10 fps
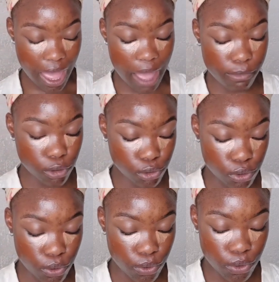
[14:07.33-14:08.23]
I'm
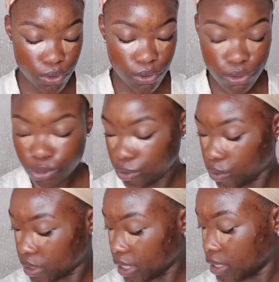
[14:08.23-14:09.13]
also
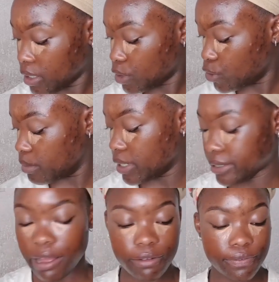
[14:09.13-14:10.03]
talking to
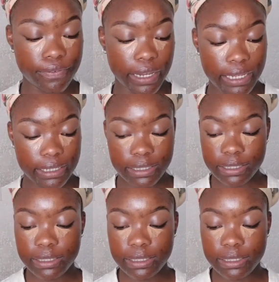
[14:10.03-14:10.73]
myself. Like,